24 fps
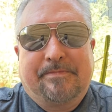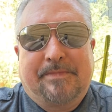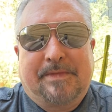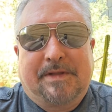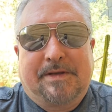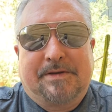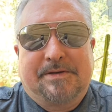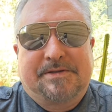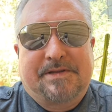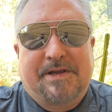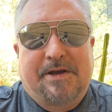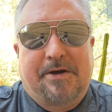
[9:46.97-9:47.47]

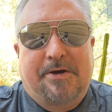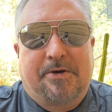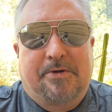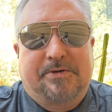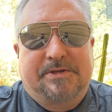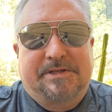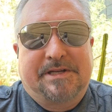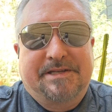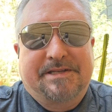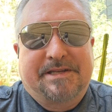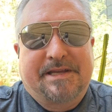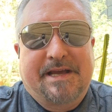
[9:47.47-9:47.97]
So
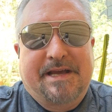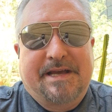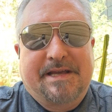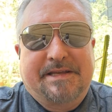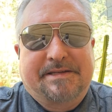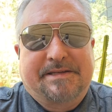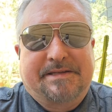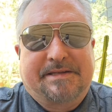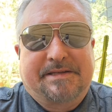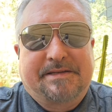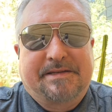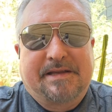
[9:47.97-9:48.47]
she
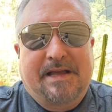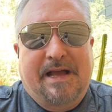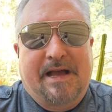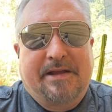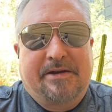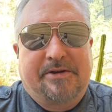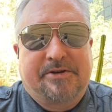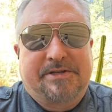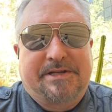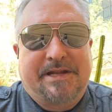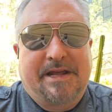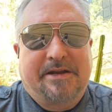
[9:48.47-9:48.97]
says, I
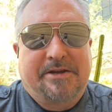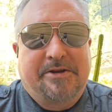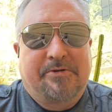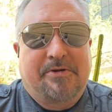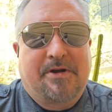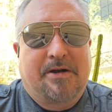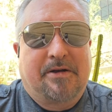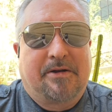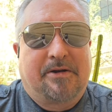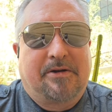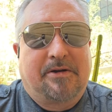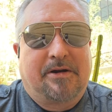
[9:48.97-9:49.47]
understand, Your
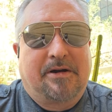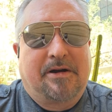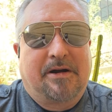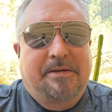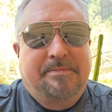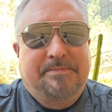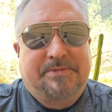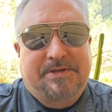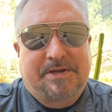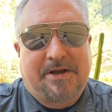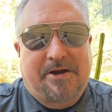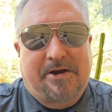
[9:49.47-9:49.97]
Honor,
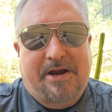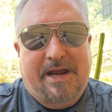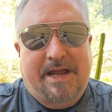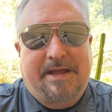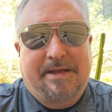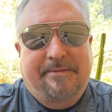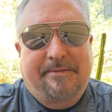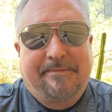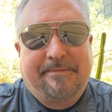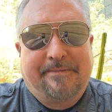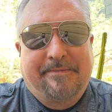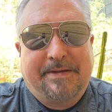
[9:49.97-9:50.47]
I'm sorry.
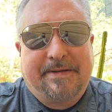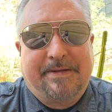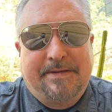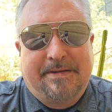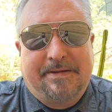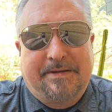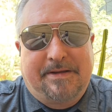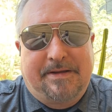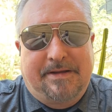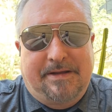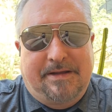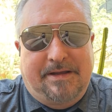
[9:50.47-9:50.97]

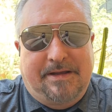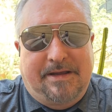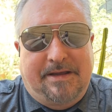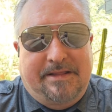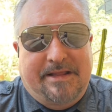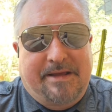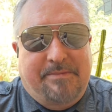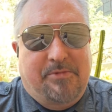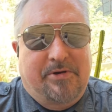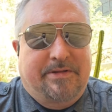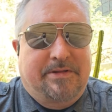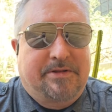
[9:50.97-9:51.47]
And
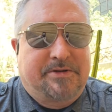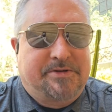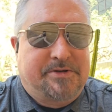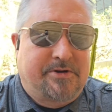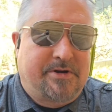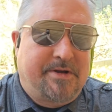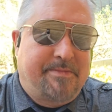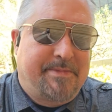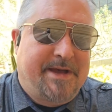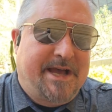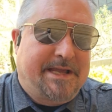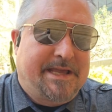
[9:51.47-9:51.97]
they bring the
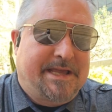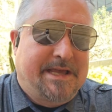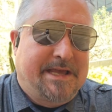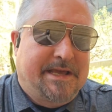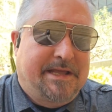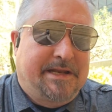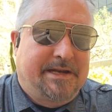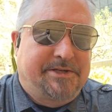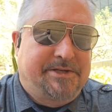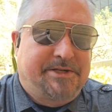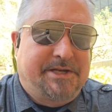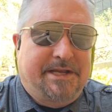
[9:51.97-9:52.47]
jury back
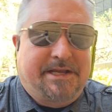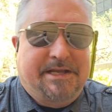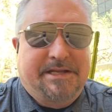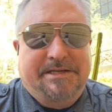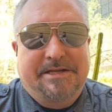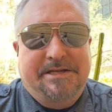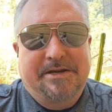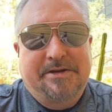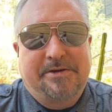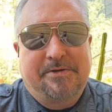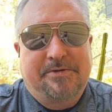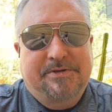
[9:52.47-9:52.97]
in, and she
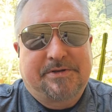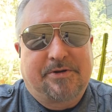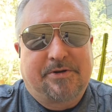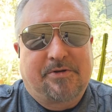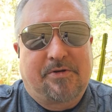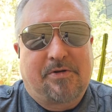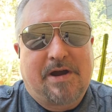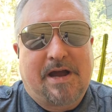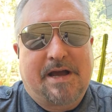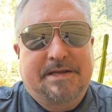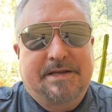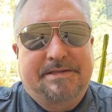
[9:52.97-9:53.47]
continues her
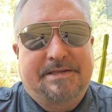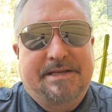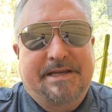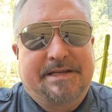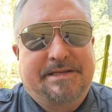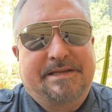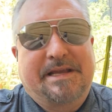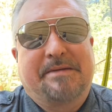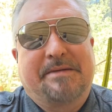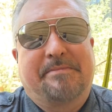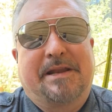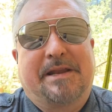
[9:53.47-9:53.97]

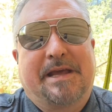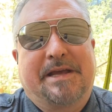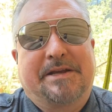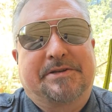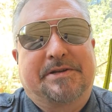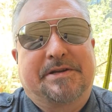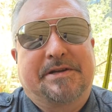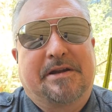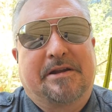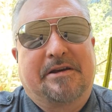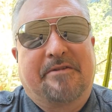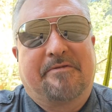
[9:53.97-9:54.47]

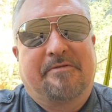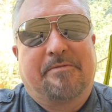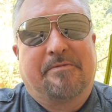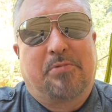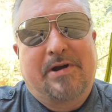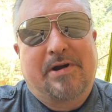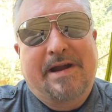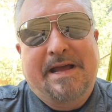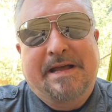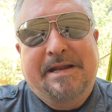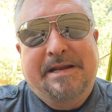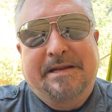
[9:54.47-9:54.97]
cross-examination of
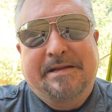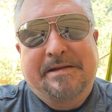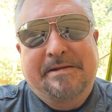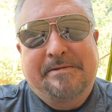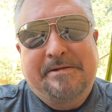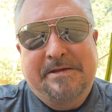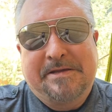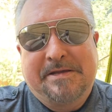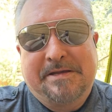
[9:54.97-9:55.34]
Brandon.